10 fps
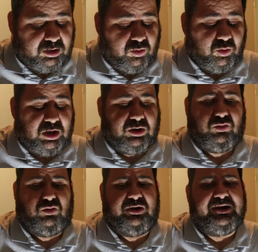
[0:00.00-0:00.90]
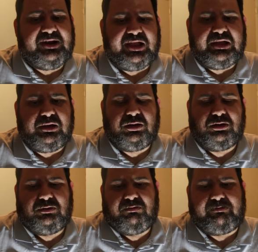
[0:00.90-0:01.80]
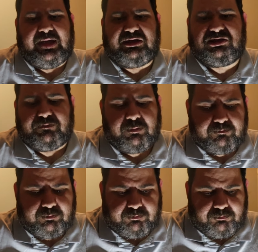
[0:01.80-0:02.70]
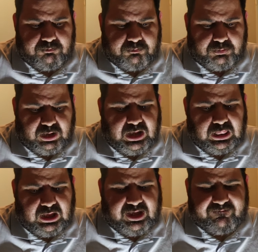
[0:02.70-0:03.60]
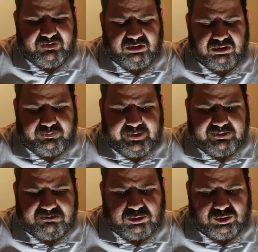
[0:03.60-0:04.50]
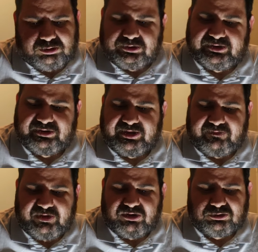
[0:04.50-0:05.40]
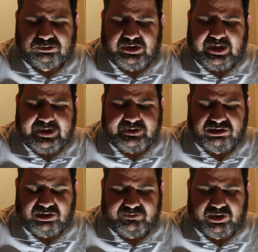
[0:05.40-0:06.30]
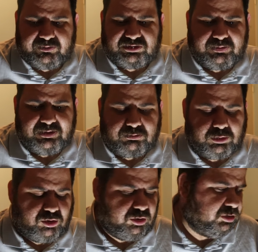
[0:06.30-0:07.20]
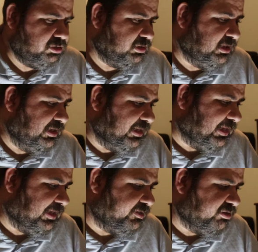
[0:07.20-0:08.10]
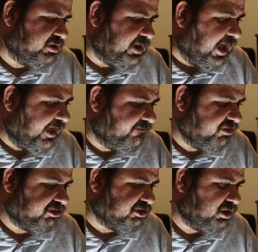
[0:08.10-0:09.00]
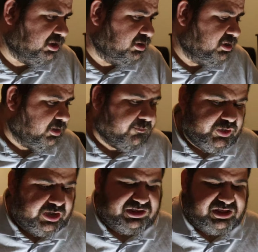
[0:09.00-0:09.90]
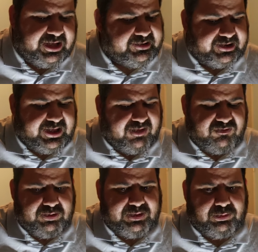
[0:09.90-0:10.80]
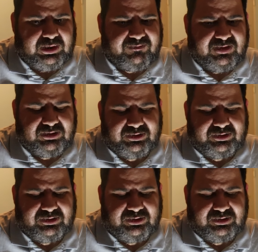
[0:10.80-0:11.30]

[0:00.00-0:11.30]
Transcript: what really makes my life a little bit more difficult and sometimes a bit more harder than others, I'm not saying that other people have